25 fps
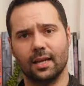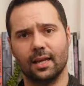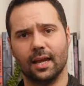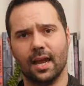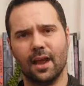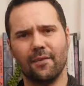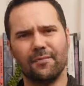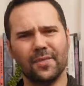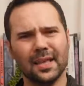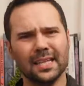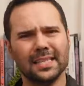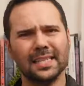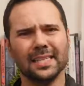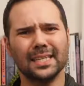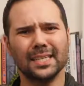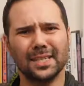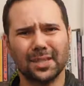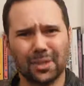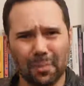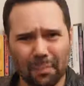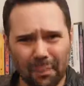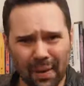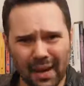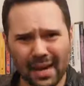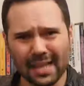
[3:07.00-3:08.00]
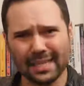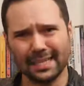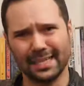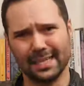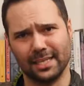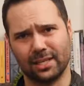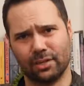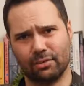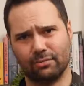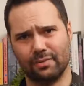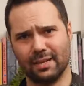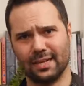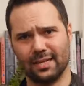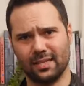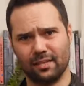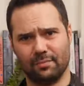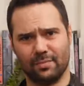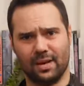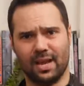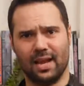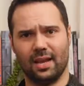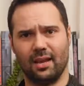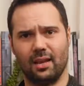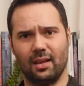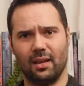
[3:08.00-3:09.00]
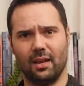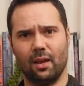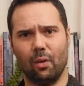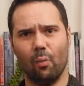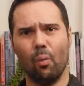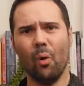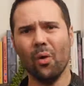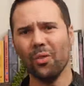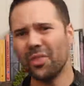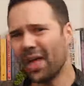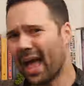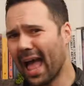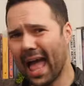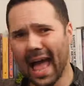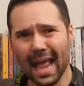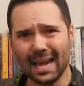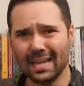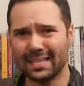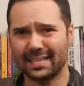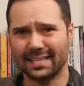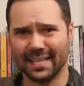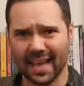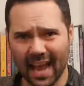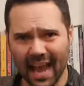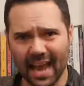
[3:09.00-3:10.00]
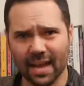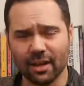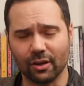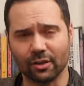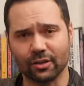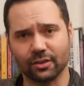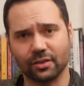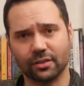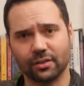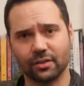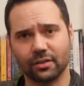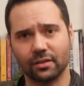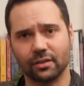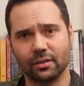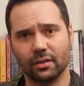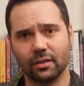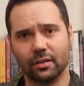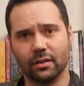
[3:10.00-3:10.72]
If this is stability, Theresa May, what the hell is chaos?